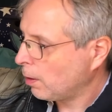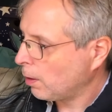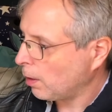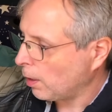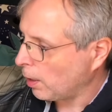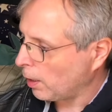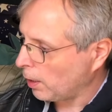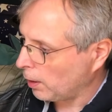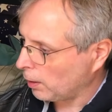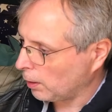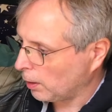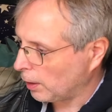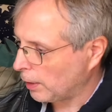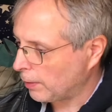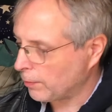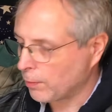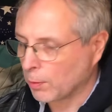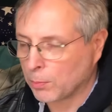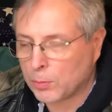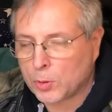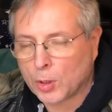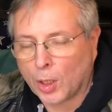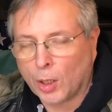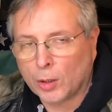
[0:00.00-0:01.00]
and leave
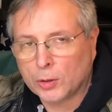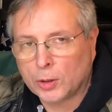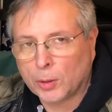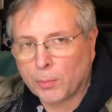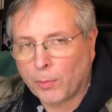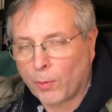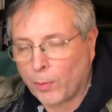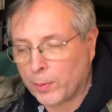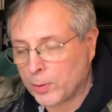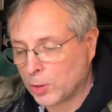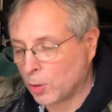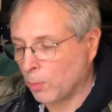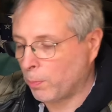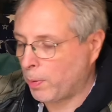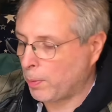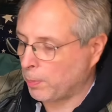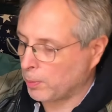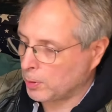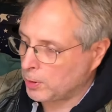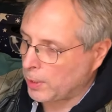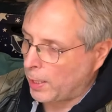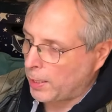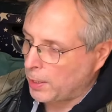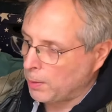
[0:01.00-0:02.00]
them charged up. And some people
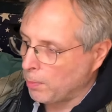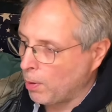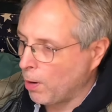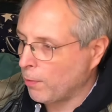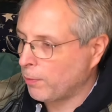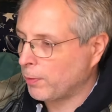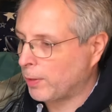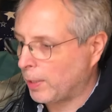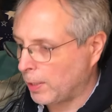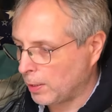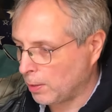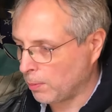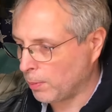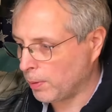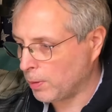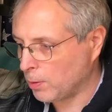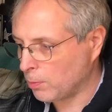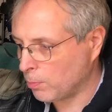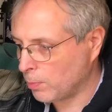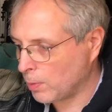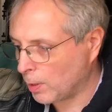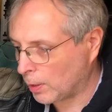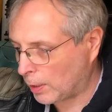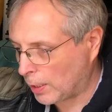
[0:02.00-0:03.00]
take them off and
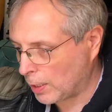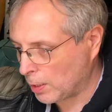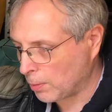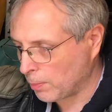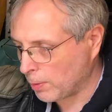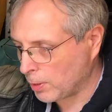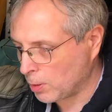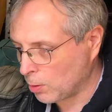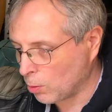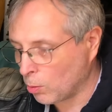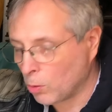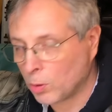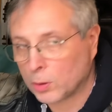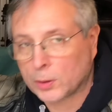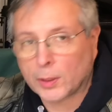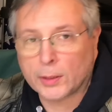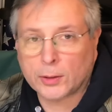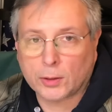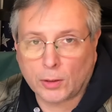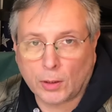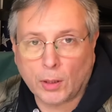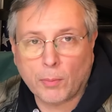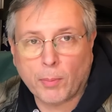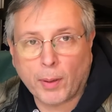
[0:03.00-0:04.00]
keep them indoors.
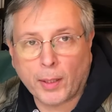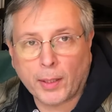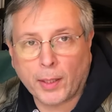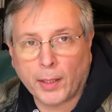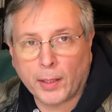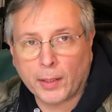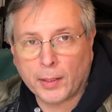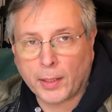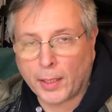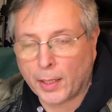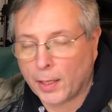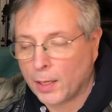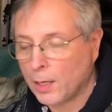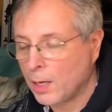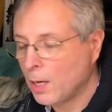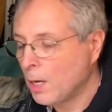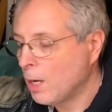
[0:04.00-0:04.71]
That's not a bad idea.